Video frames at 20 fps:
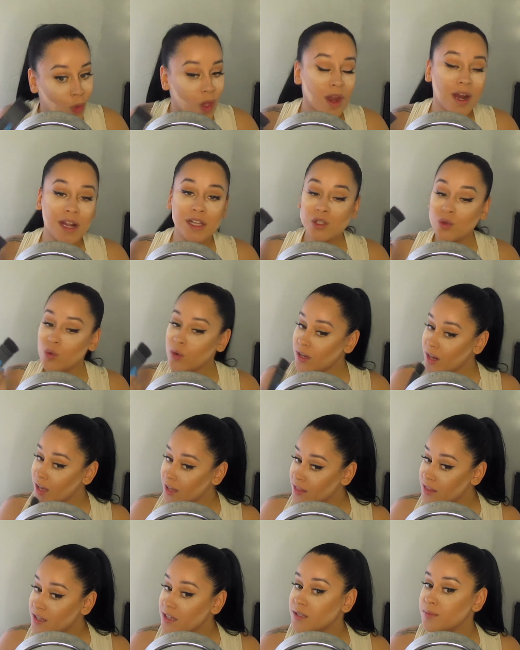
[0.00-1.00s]
And I do it
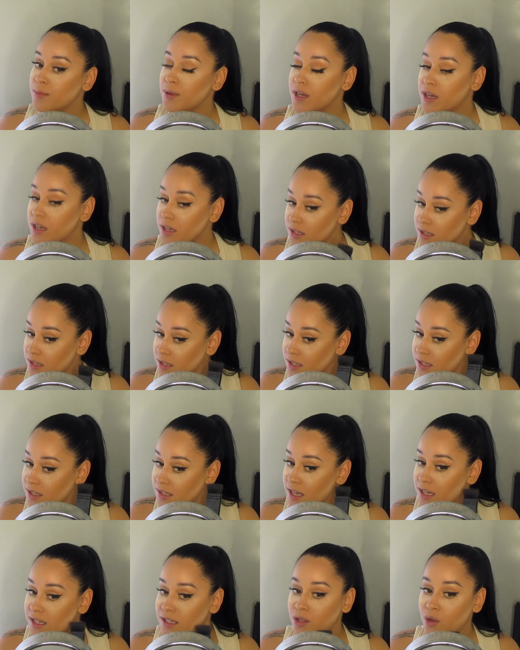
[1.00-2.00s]
like this because
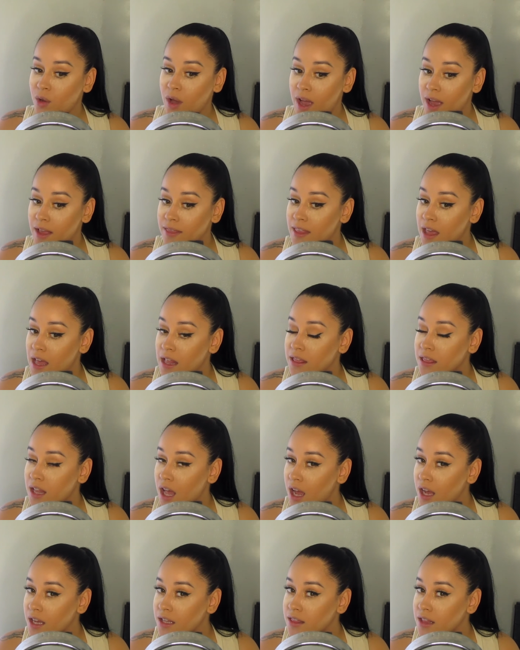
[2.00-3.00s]
since I still had that
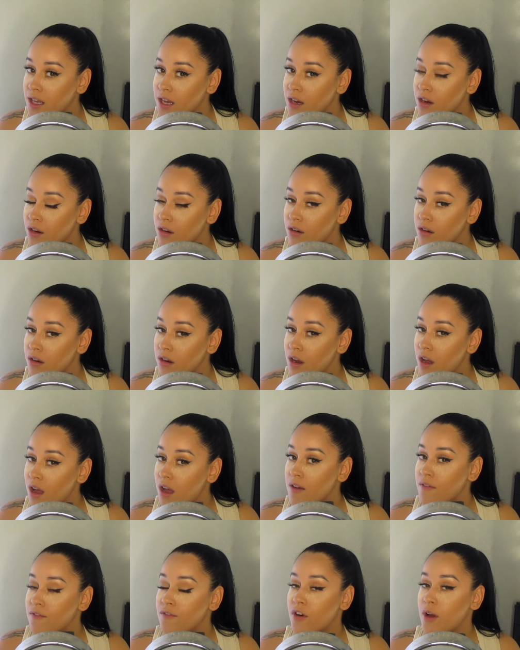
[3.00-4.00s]
line there
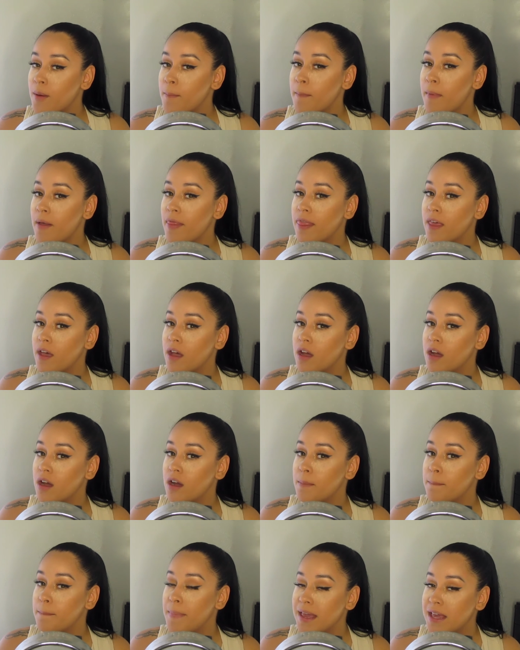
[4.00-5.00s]
from
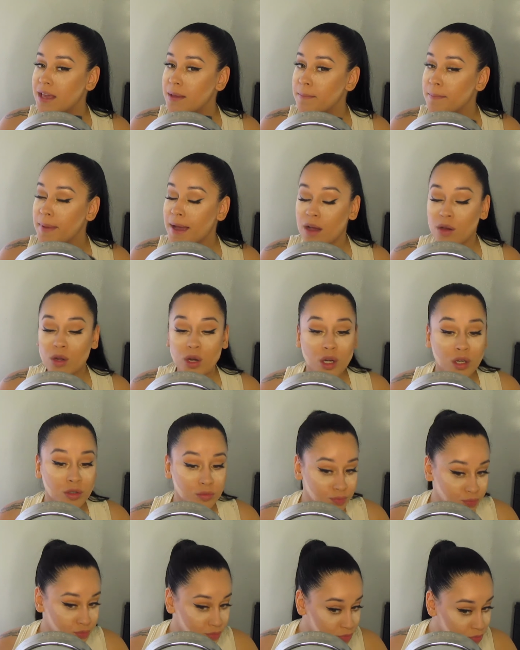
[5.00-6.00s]
the baking
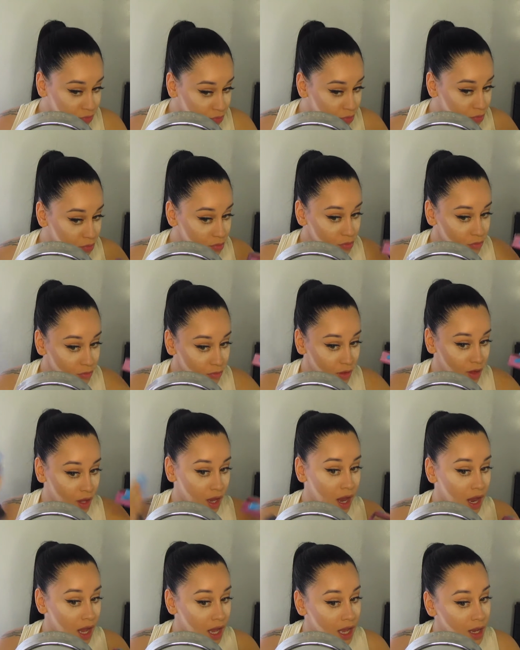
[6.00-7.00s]
powder,
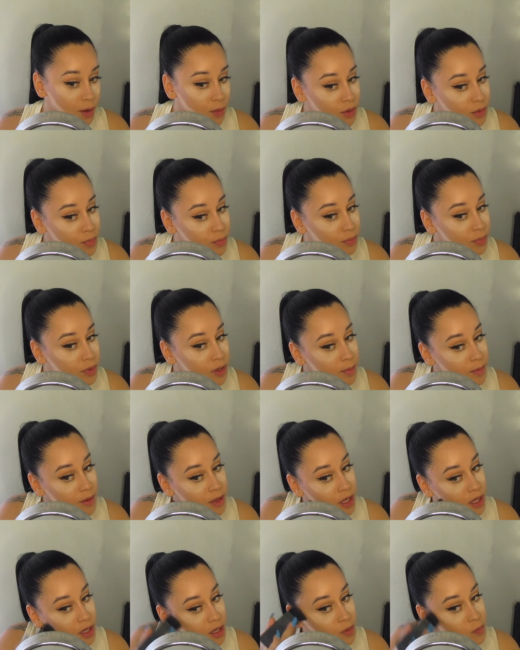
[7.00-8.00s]
it would give me
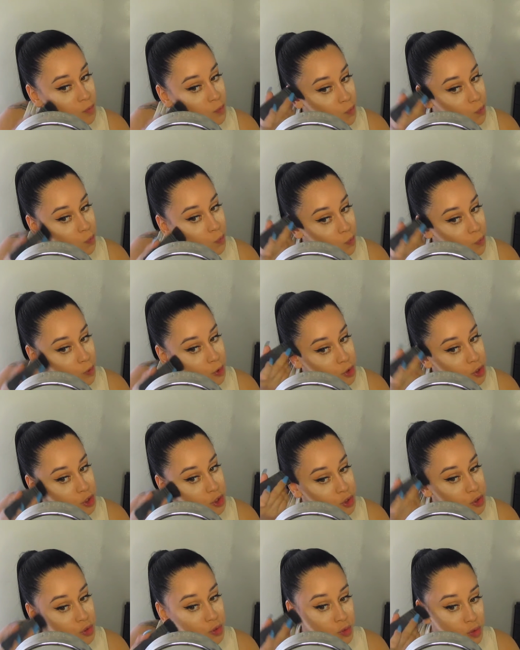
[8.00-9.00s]
like a
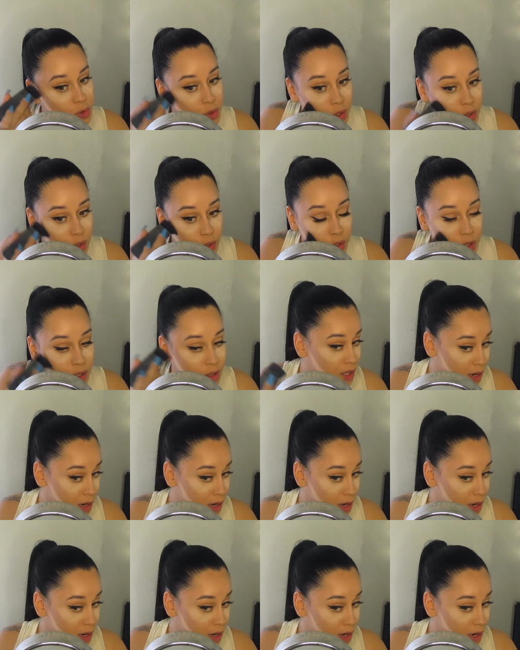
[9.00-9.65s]
chiseled look.